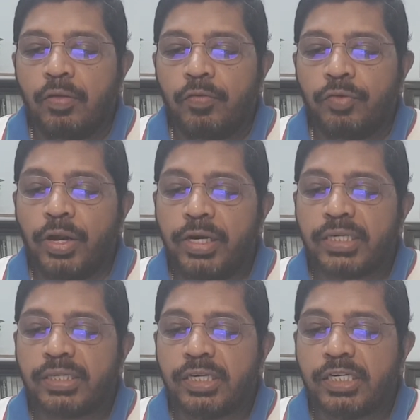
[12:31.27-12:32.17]
Freud
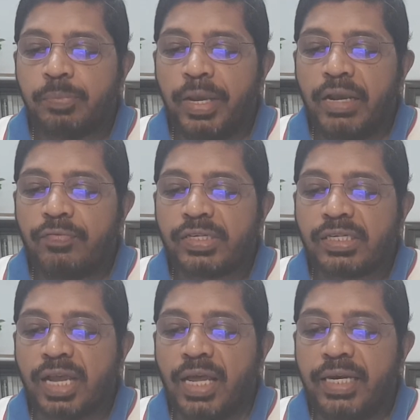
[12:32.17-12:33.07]
does not speak of a
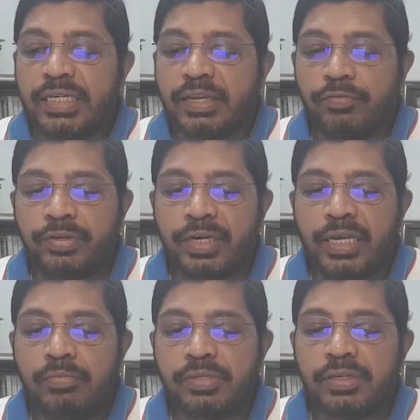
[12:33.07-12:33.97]
science of
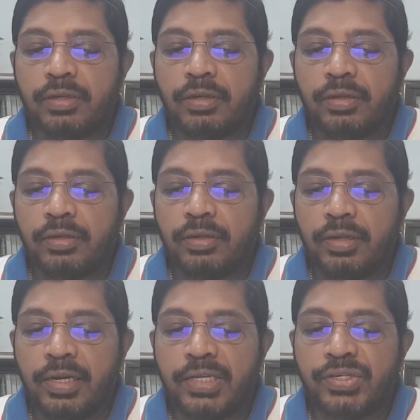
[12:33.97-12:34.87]
dreams
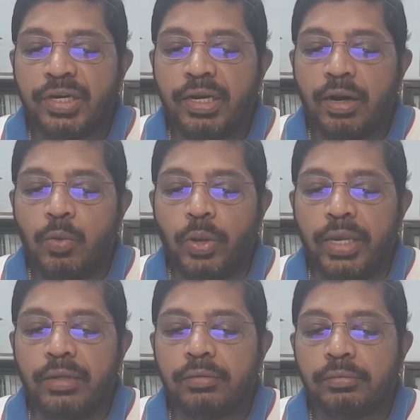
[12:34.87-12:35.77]
in a general
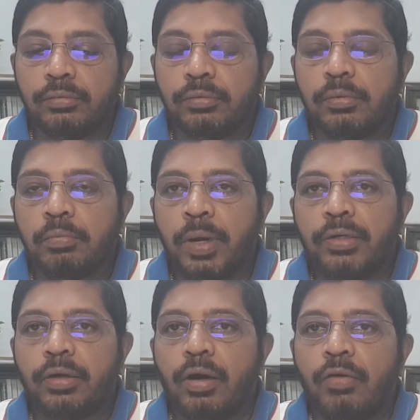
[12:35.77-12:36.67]
way,
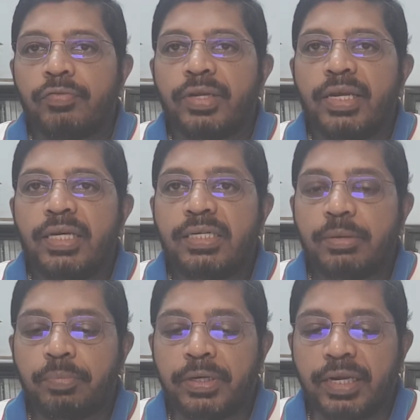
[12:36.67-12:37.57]
but of
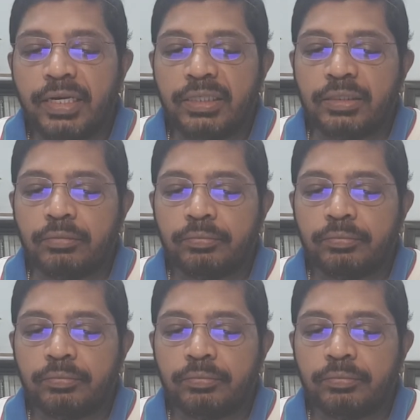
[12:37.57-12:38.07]
interpretation.